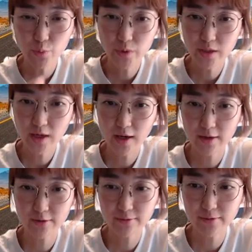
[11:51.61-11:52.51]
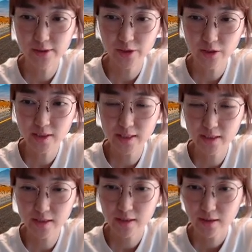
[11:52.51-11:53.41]
We have
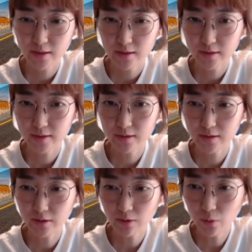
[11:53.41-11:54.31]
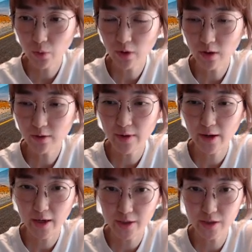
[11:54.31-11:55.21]
studied the local
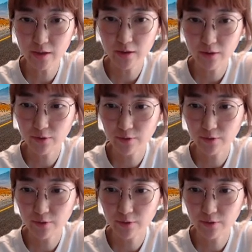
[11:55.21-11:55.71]
variation